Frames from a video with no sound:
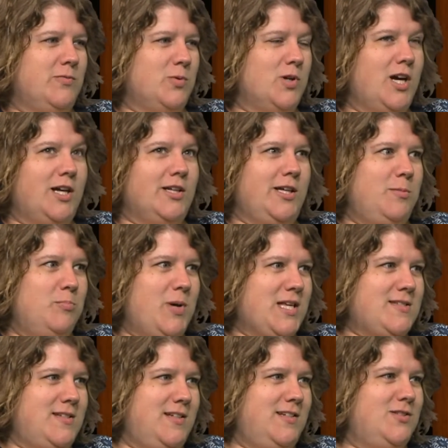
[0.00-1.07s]
We're not like
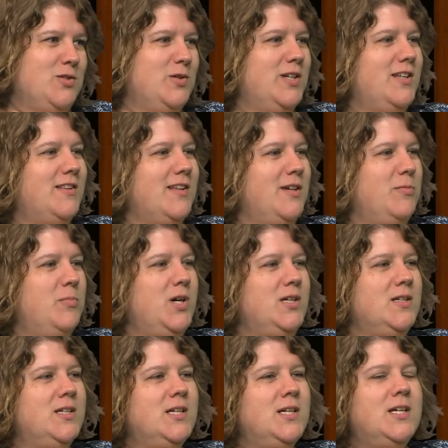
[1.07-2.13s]
besties or anything,
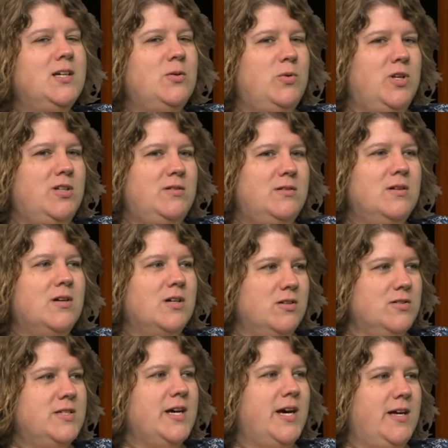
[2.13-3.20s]
but we had a
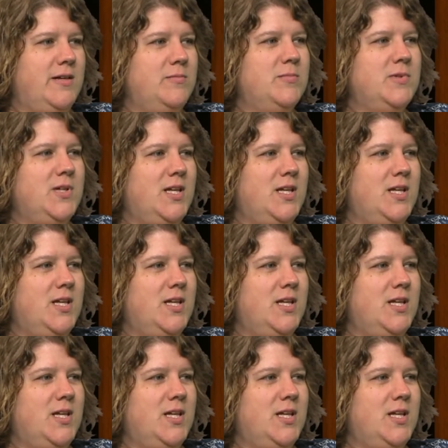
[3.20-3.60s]
good time.